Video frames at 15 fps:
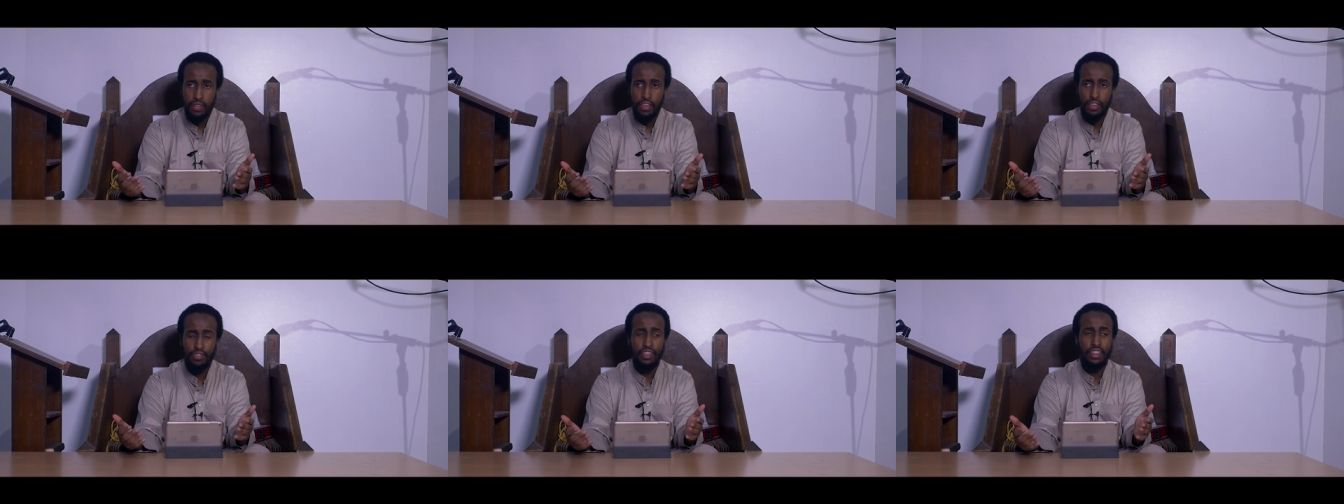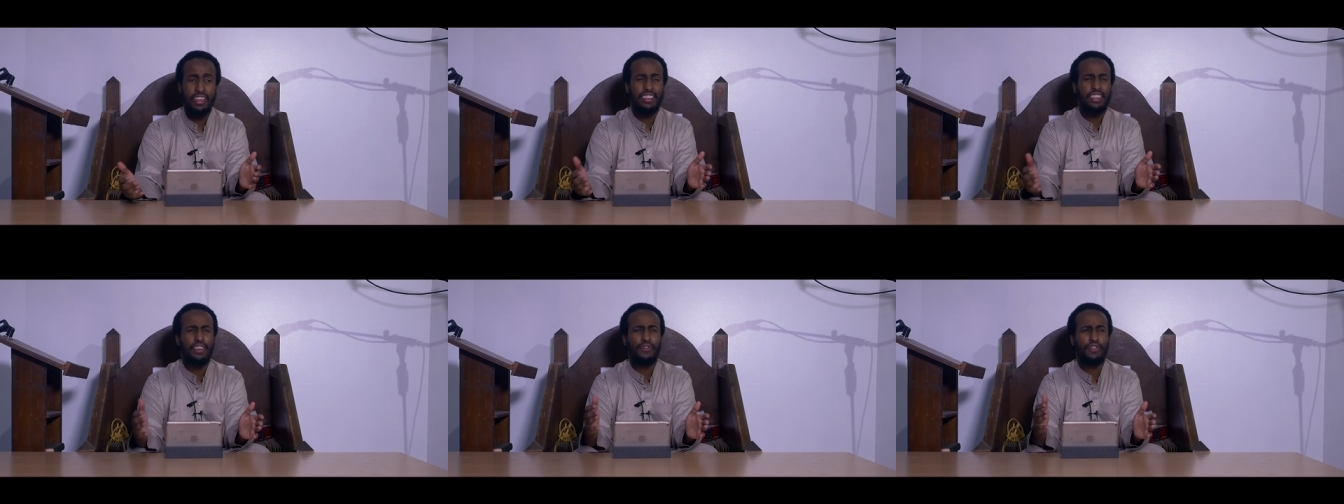You see,
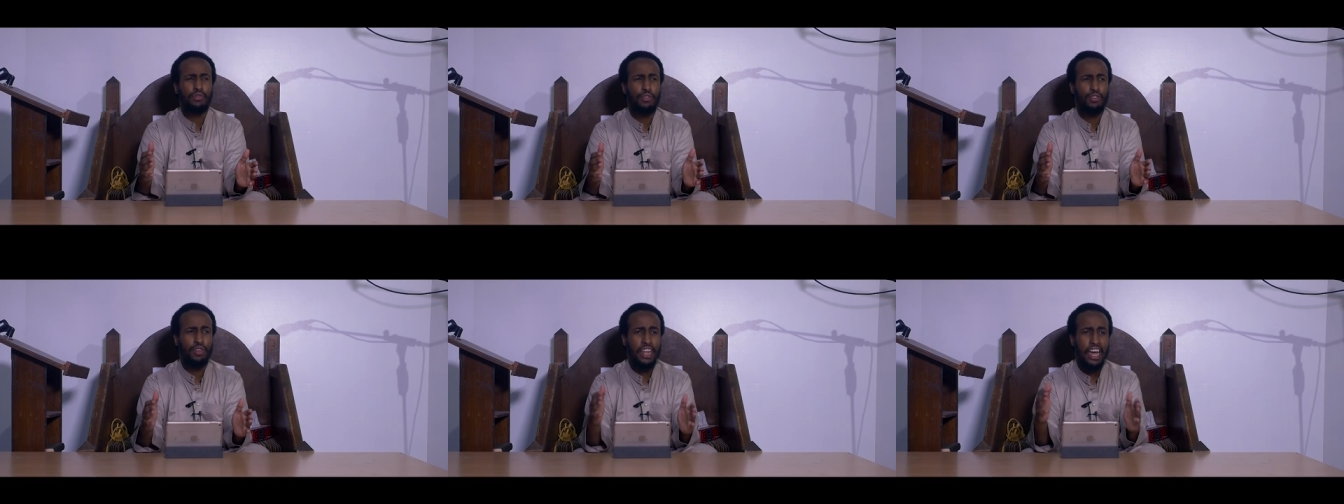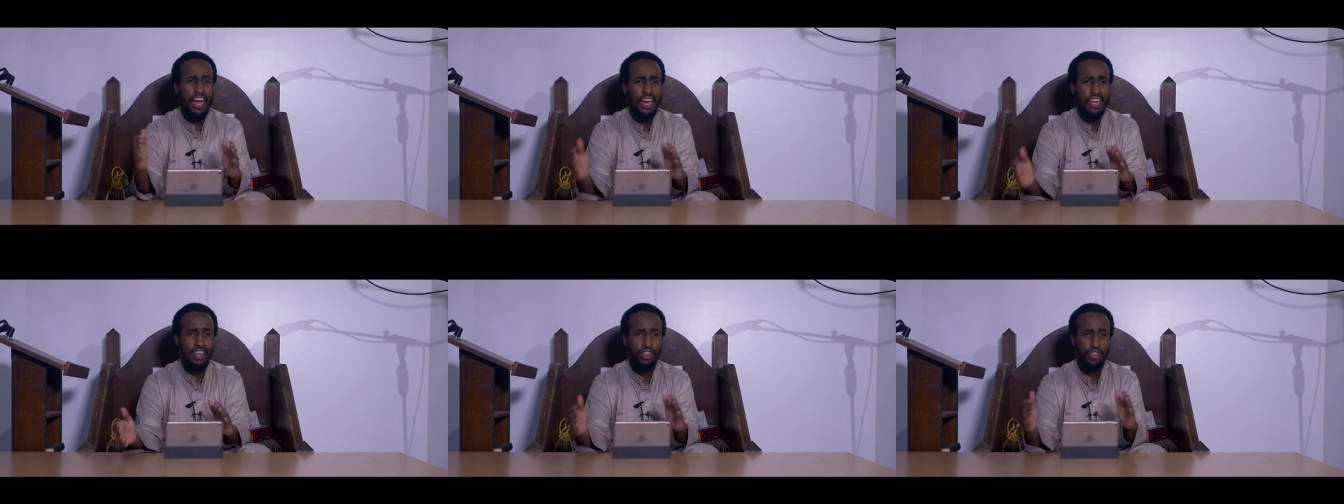there's a difference between
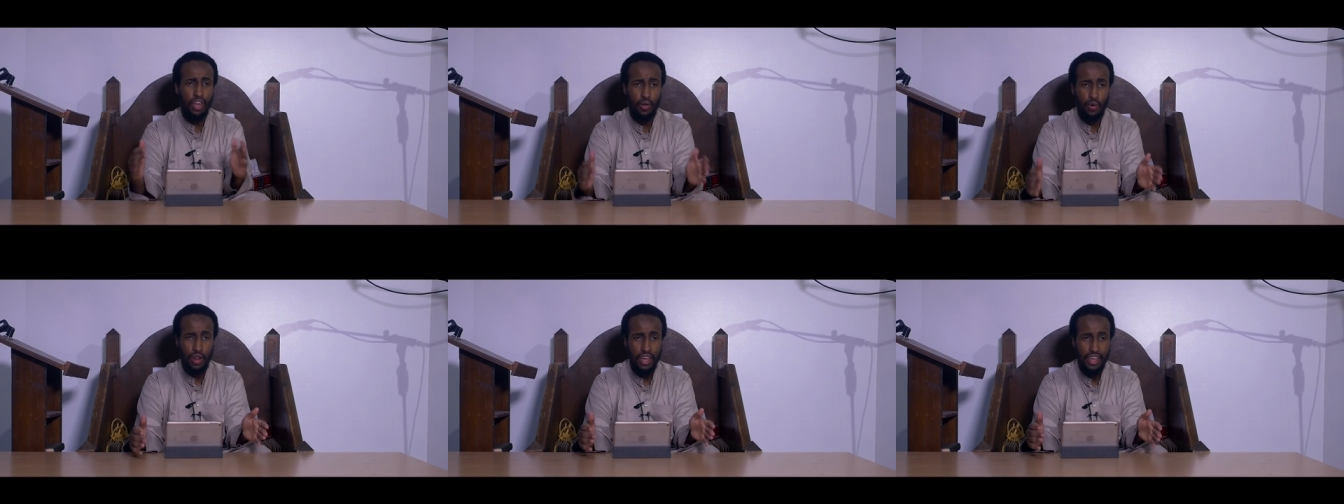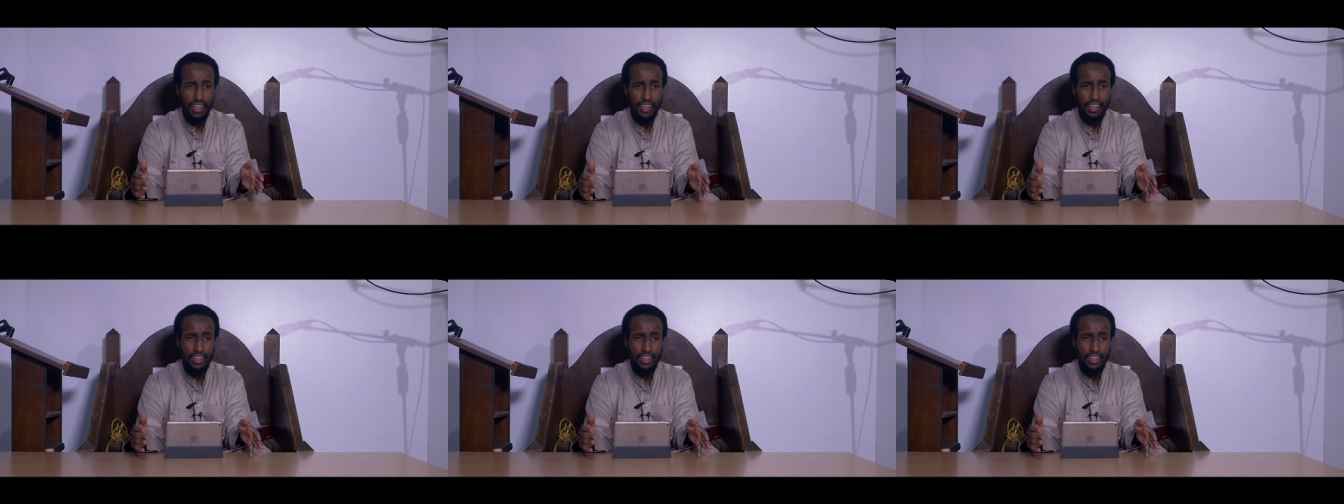hajah and darura.